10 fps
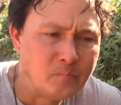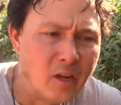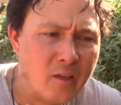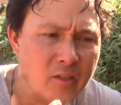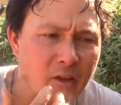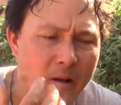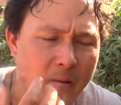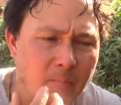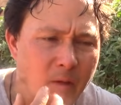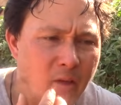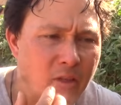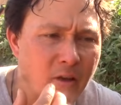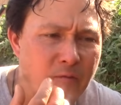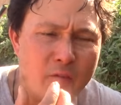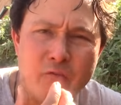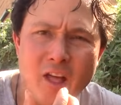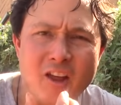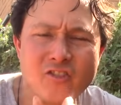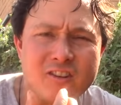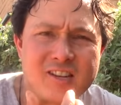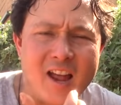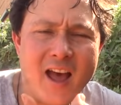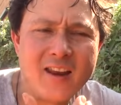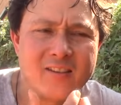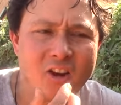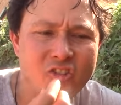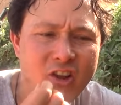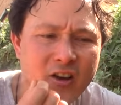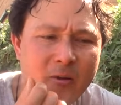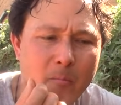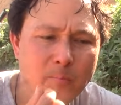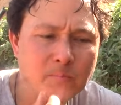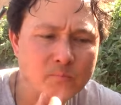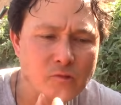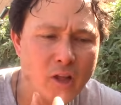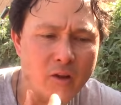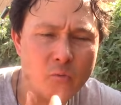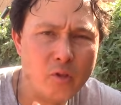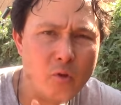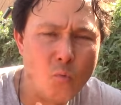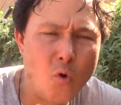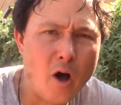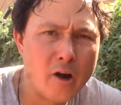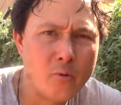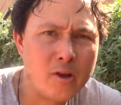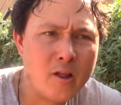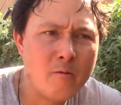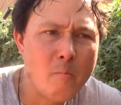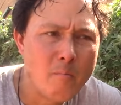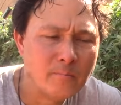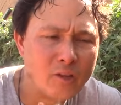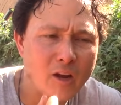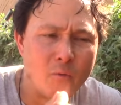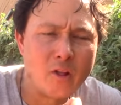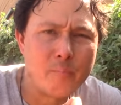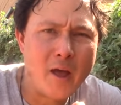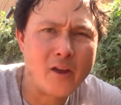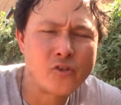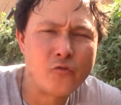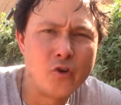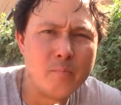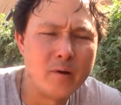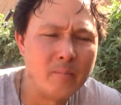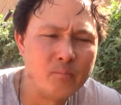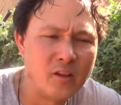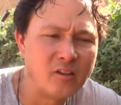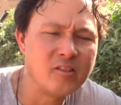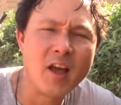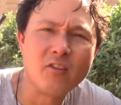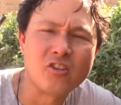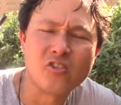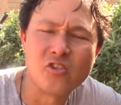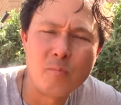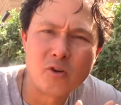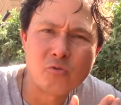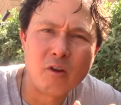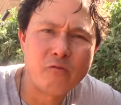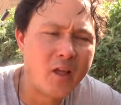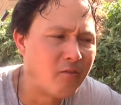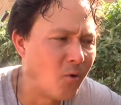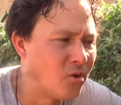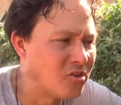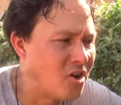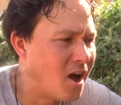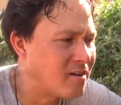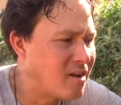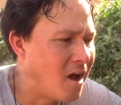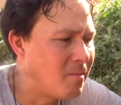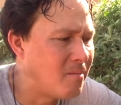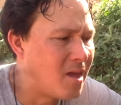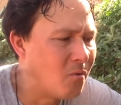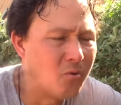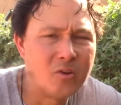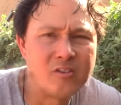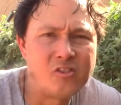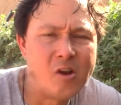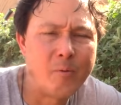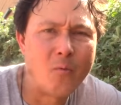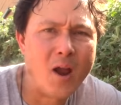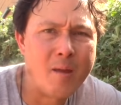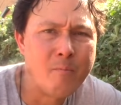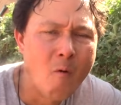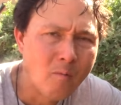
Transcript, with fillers: And the flesh inside is actually kind of like really watery, like a regular passion fruit, but it doesn't have a super sweet flavor. I wasn't knocked out. Maybe that one wasn't super ripe.